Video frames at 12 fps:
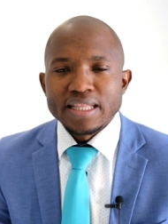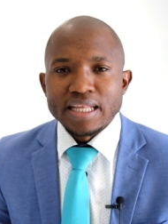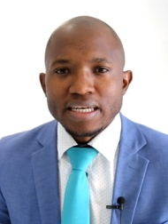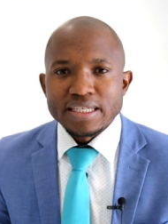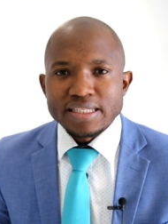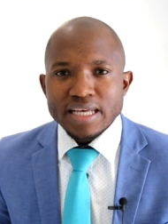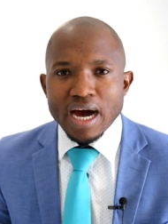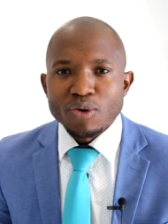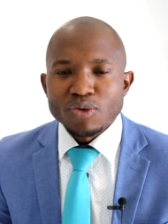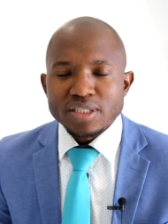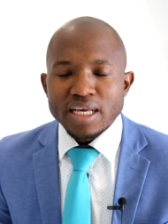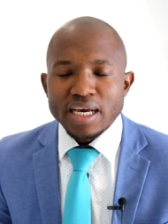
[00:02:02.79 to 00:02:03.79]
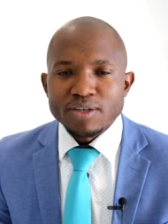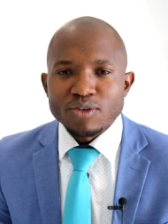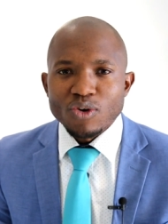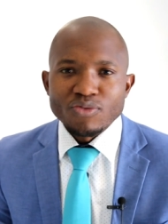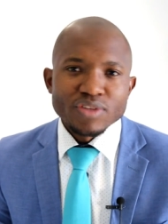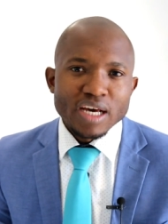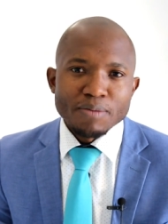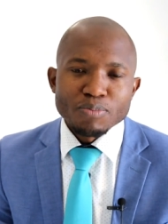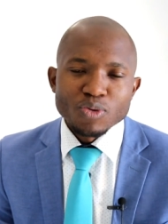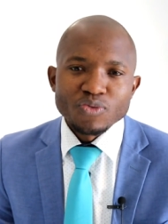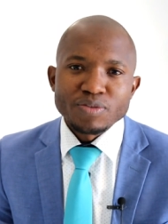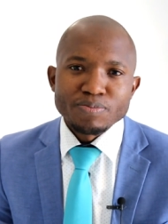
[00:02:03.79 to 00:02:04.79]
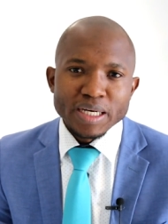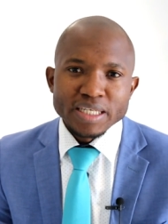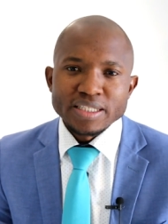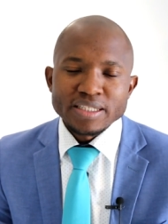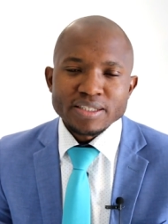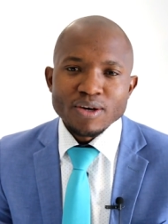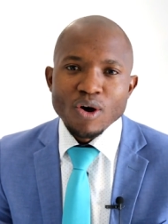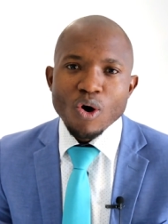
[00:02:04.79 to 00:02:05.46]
that is outside of the approved budget,